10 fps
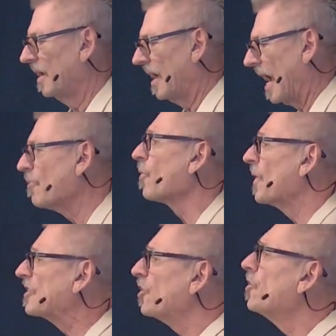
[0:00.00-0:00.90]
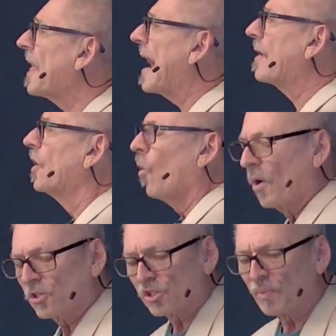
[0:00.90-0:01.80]
And when we do that,
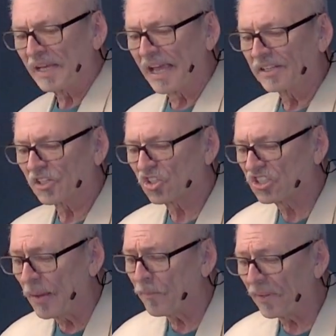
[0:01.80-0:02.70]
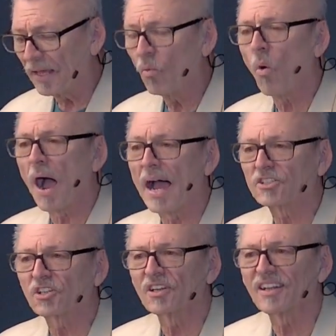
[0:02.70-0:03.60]
we just begin to simply
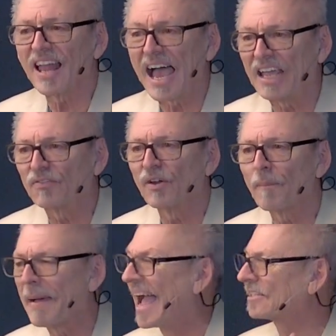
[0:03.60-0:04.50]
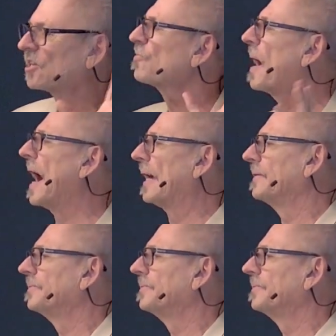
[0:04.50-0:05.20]
watch life pass us by.